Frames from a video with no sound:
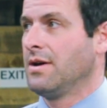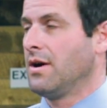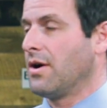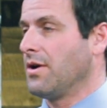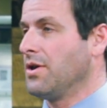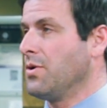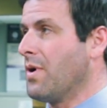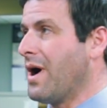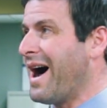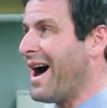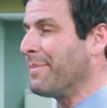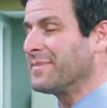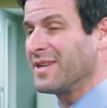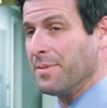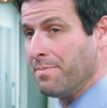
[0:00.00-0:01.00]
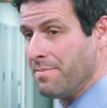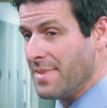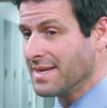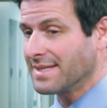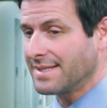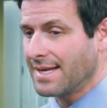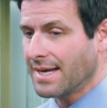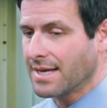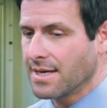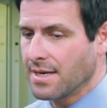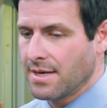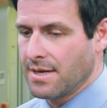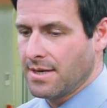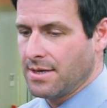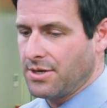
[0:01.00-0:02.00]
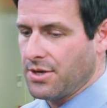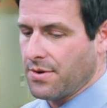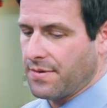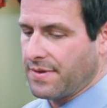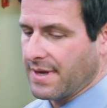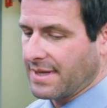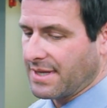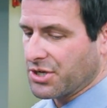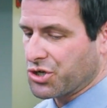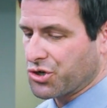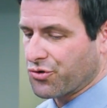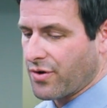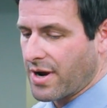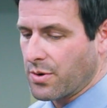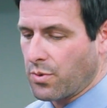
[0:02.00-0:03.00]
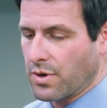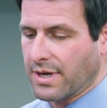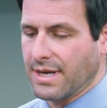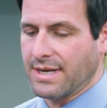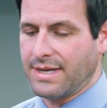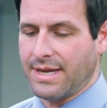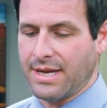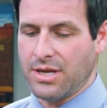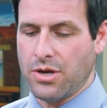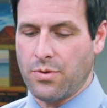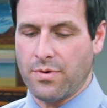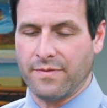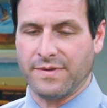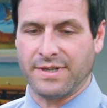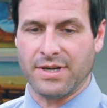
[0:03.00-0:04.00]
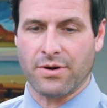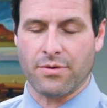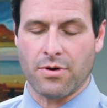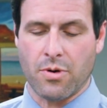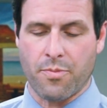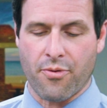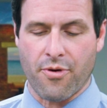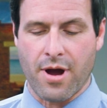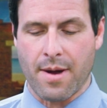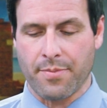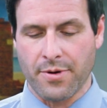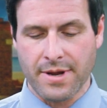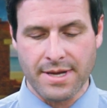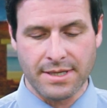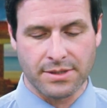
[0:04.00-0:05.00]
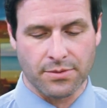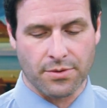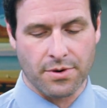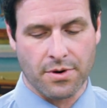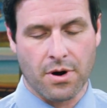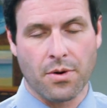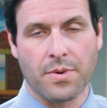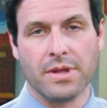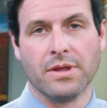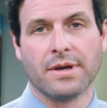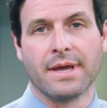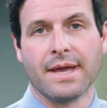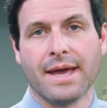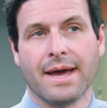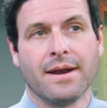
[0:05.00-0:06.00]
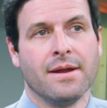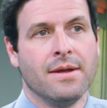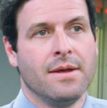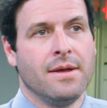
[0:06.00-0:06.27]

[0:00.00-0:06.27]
Are you optimistic? Do you think this trend will continue with 0 properties, or are we looking at